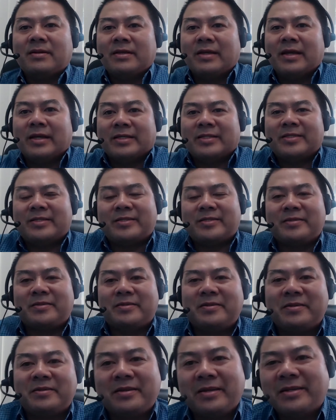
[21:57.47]
yes
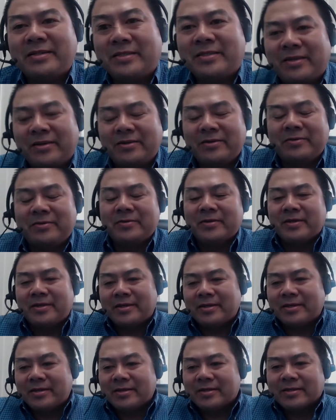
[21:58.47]
yes so
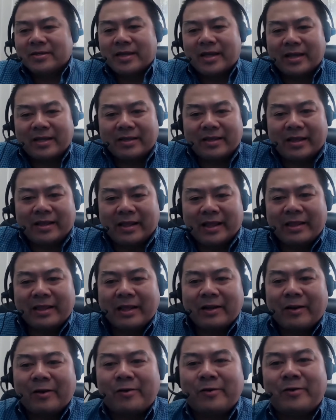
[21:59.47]
and, and
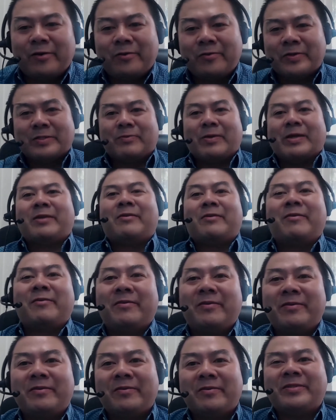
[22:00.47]
they learn to respect
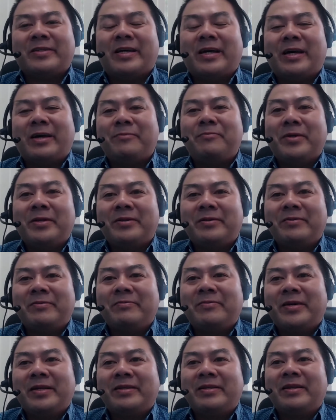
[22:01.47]
your your time but
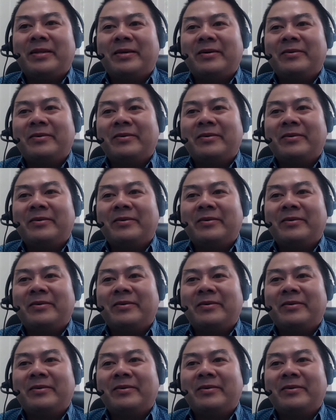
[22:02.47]
but you